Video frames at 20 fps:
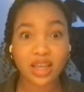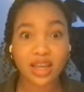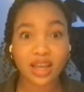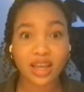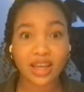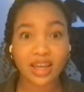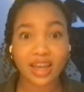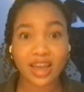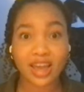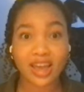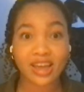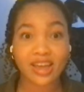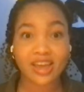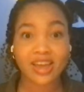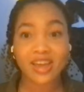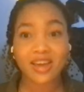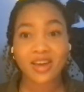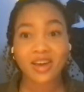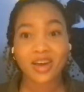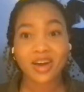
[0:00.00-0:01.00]
Like, I can't
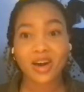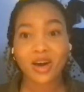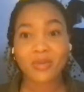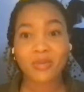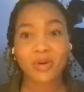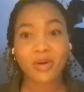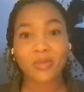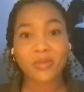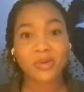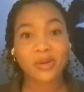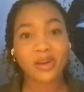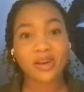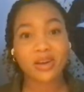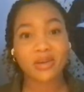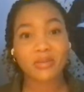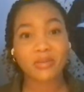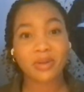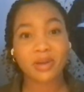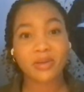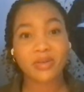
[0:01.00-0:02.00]
come up
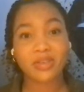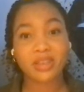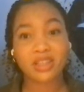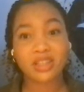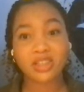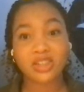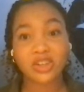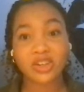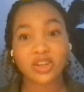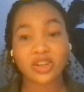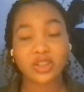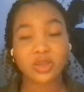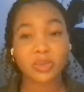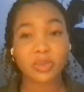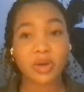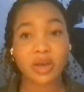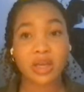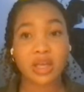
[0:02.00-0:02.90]
here and play with these girls.